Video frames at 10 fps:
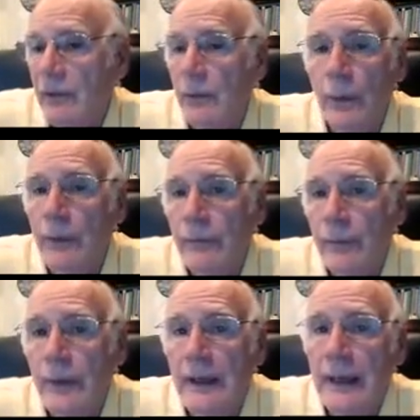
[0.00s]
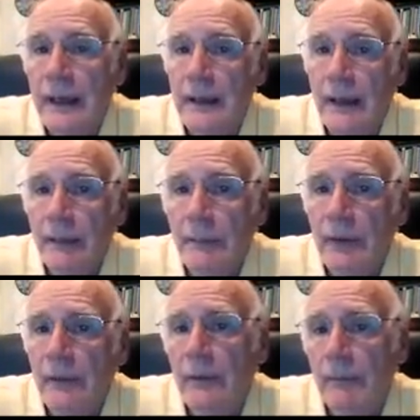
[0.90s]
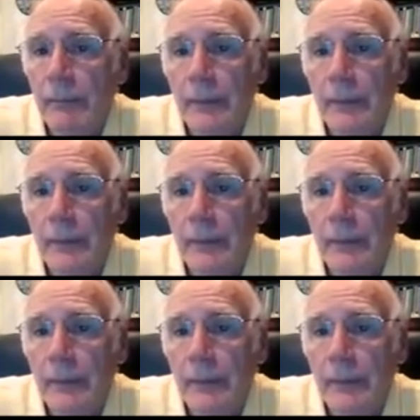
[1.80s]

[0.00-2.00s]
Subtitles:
north for the king of diamonds.